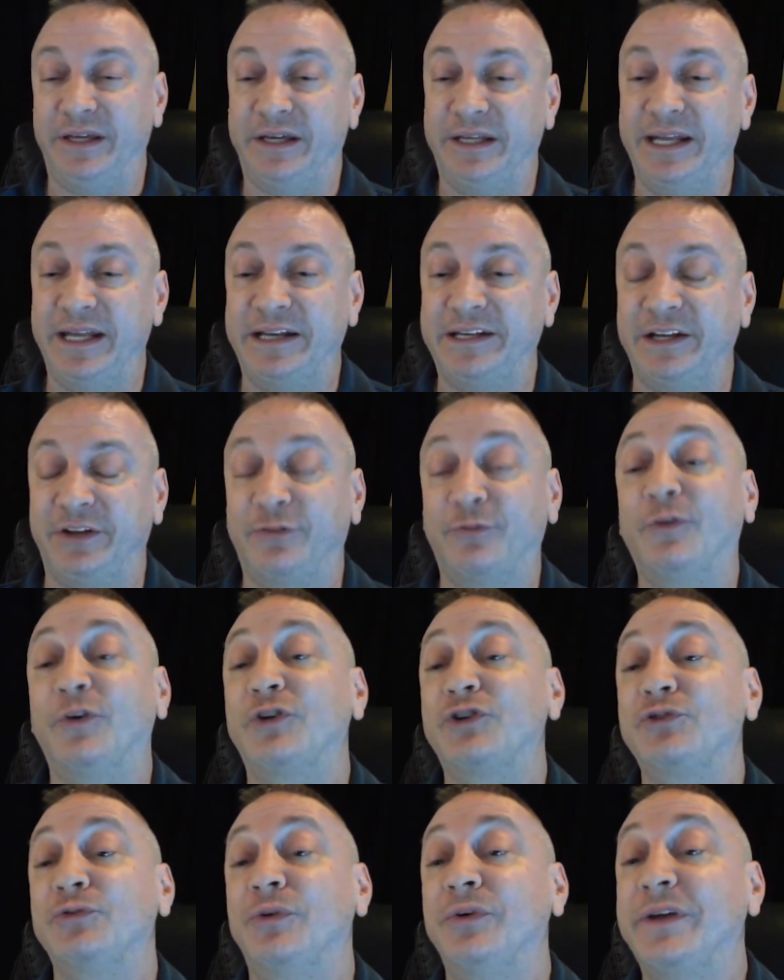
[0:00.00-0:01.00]
Connectix
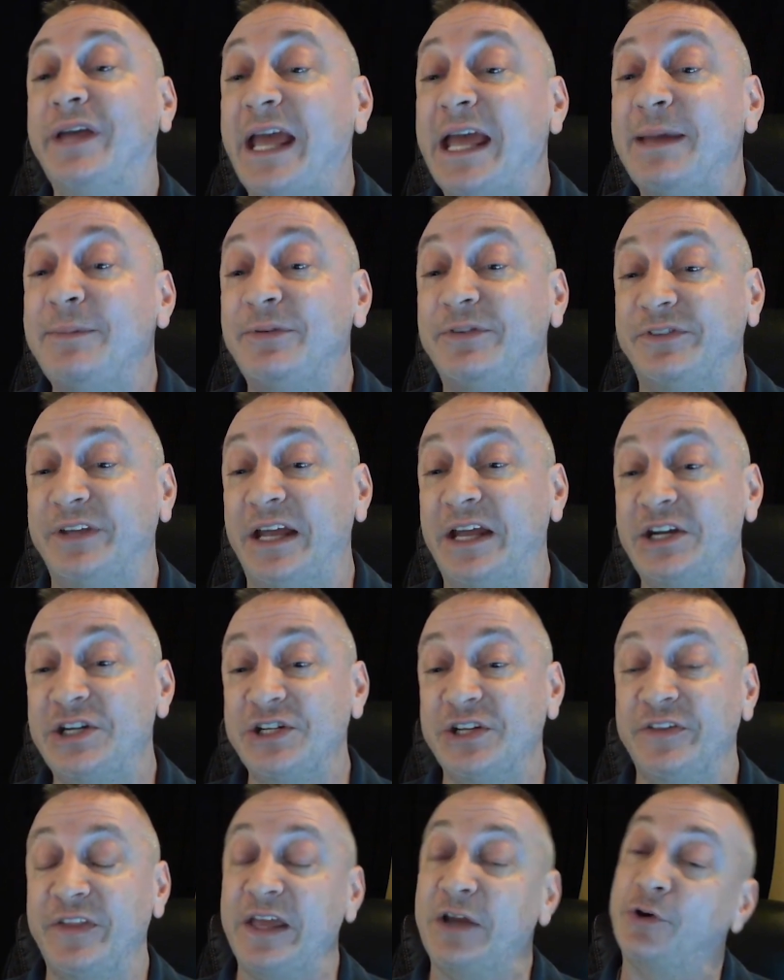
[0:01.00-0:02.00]
Virtual Game
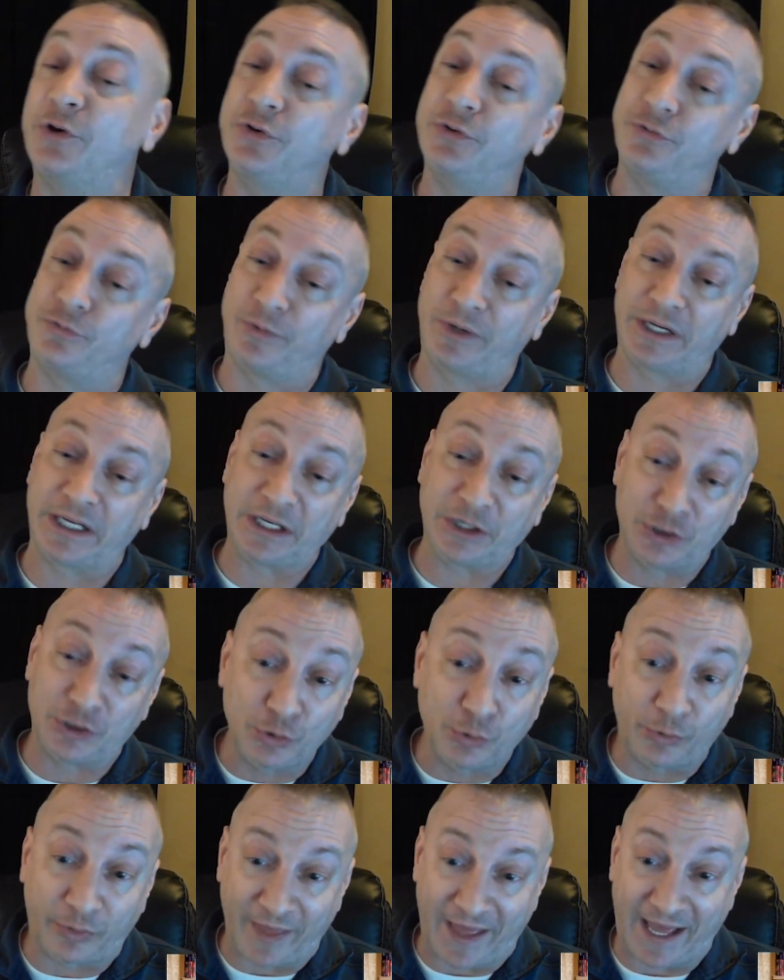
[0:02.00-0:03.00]
Station, they couldn't really
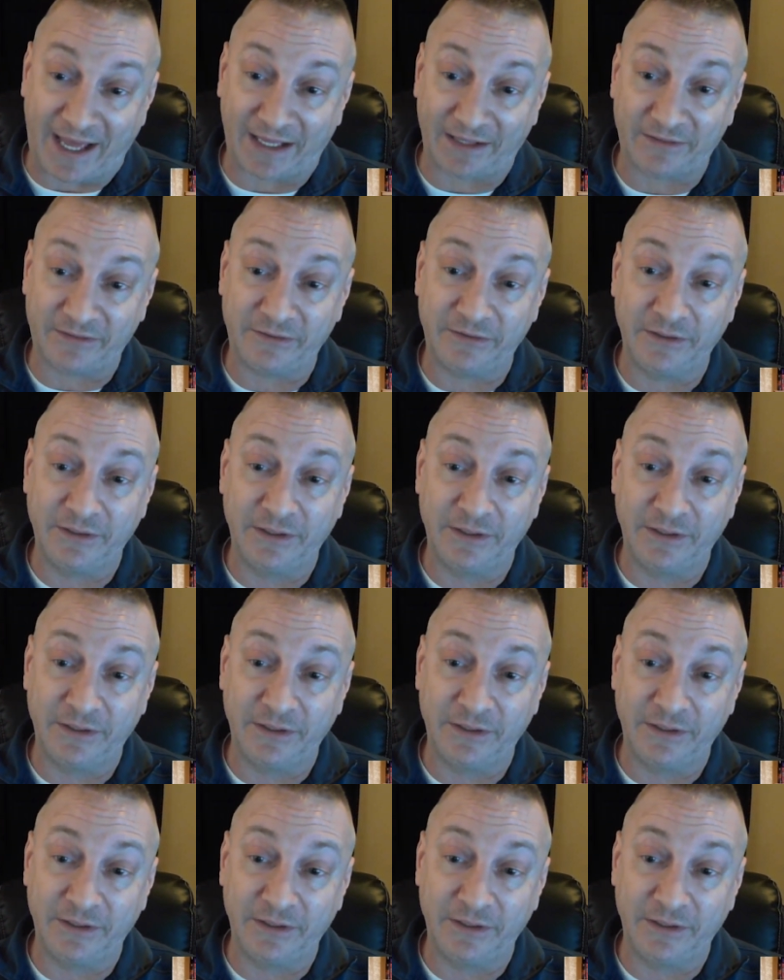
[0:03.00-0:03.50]
do that.